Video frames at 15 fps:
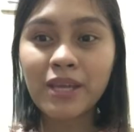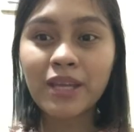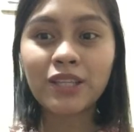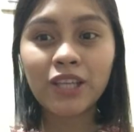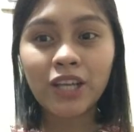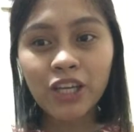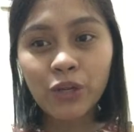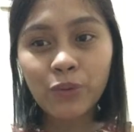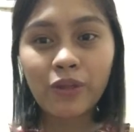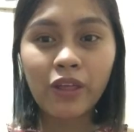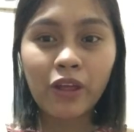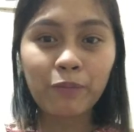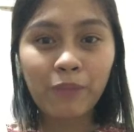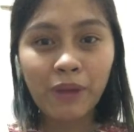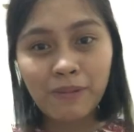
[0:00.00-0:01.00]
and daddy with
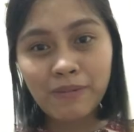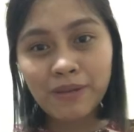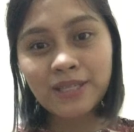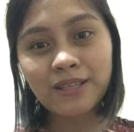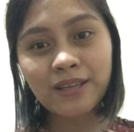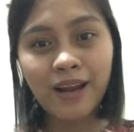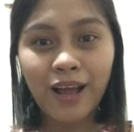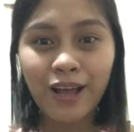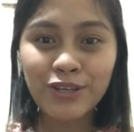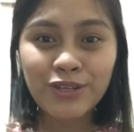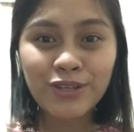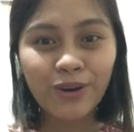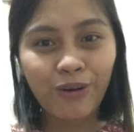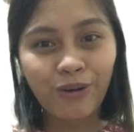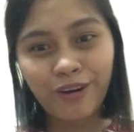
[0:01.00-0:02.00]
their babies na
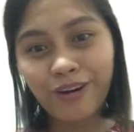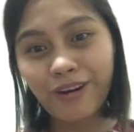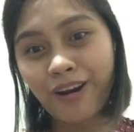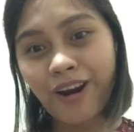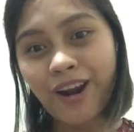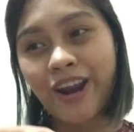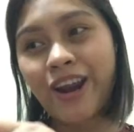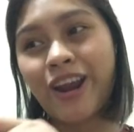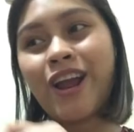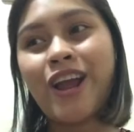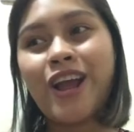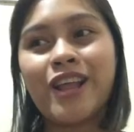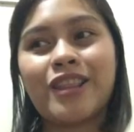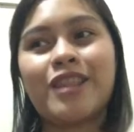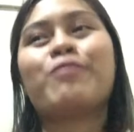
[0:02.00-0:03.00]
naka-stroller,
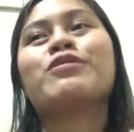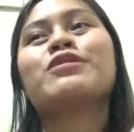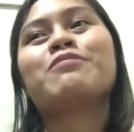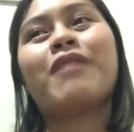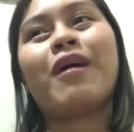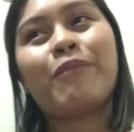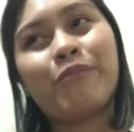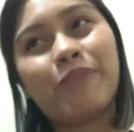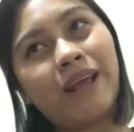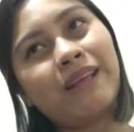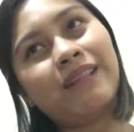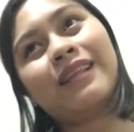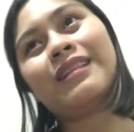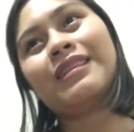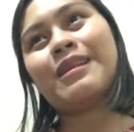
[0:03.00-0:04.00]
tapos mga
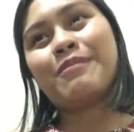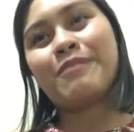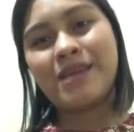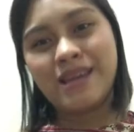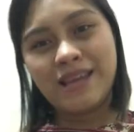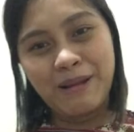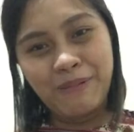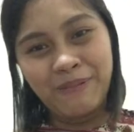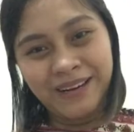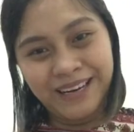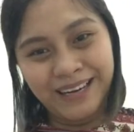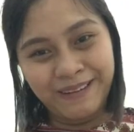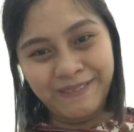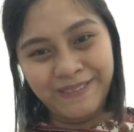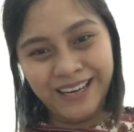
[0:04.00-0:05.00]
pregnant na may
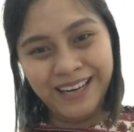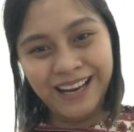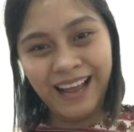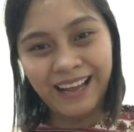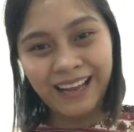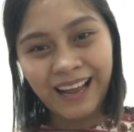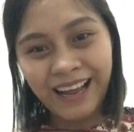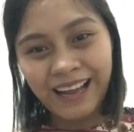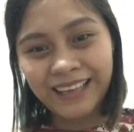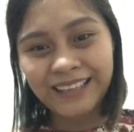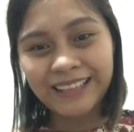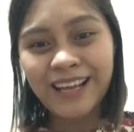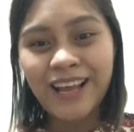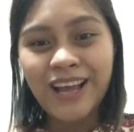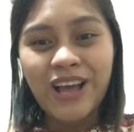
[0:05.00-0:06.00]
naman
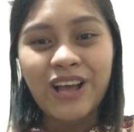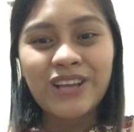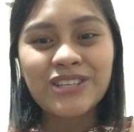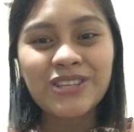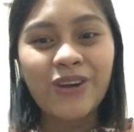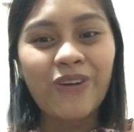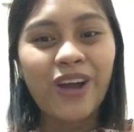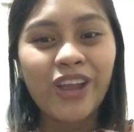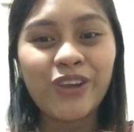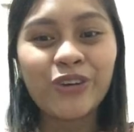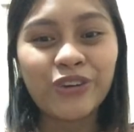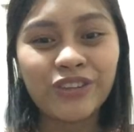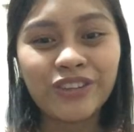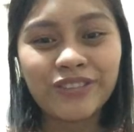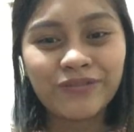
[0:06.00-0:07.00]
maglakad. So,
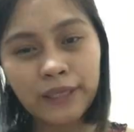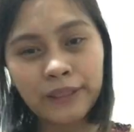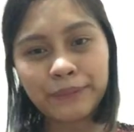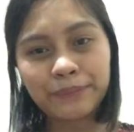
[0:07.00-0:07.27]
ayun,